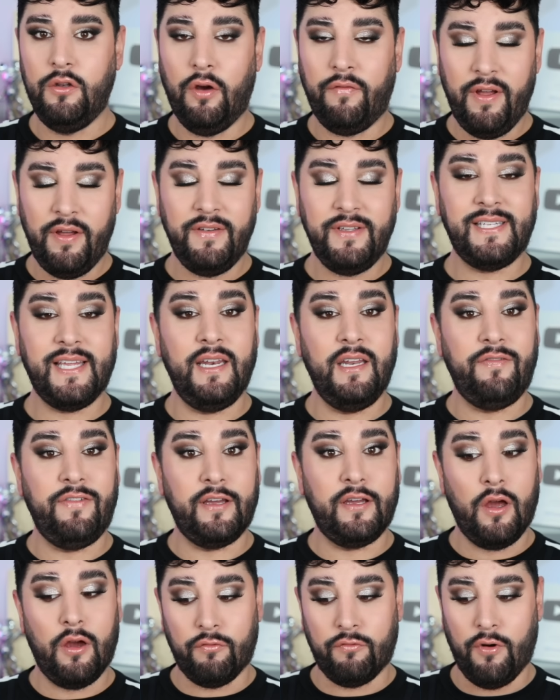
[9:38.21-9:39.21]
Not that there's
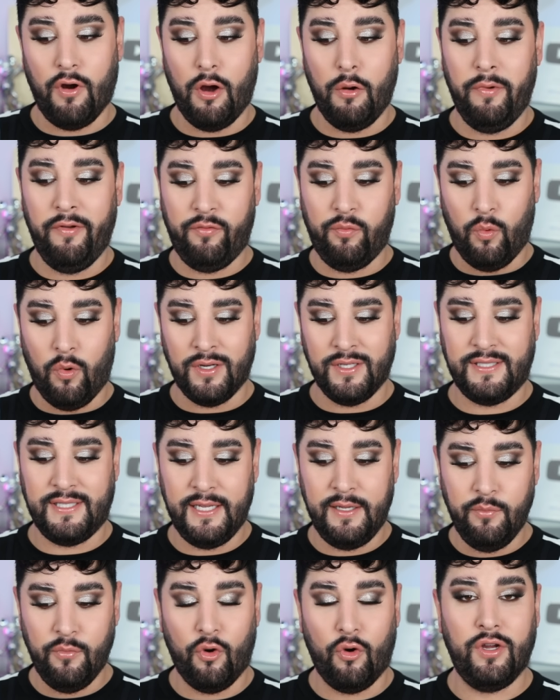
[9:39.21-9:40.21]
anything wrong with
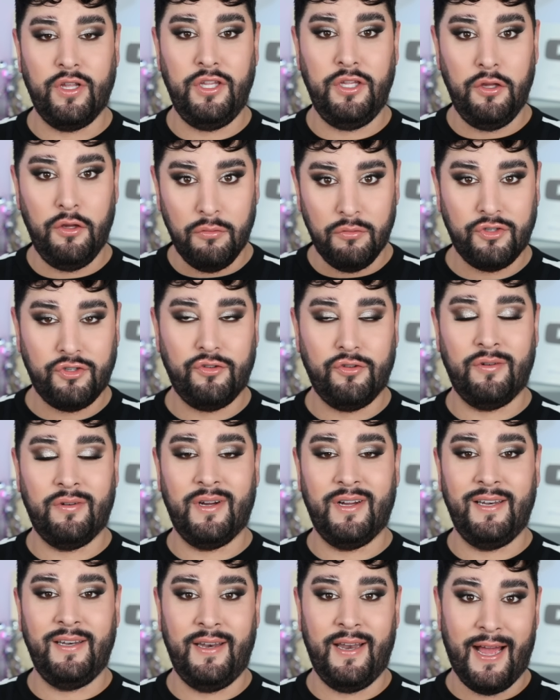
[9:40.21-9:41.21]
wanting more
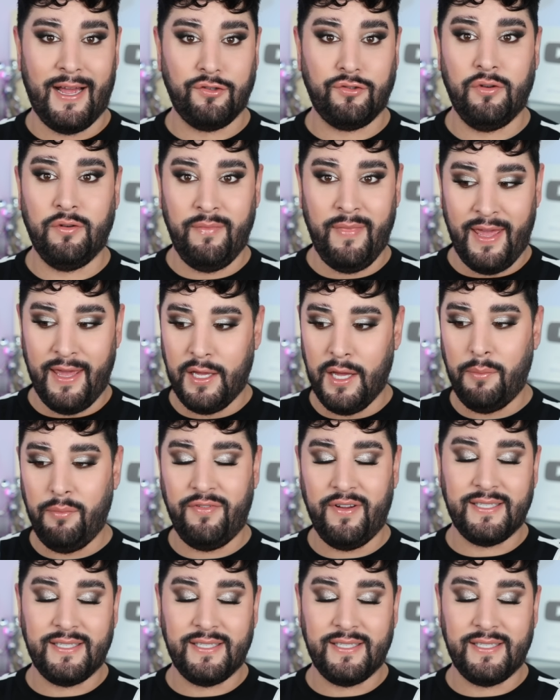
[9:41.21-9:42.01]
neutral, natural makeup.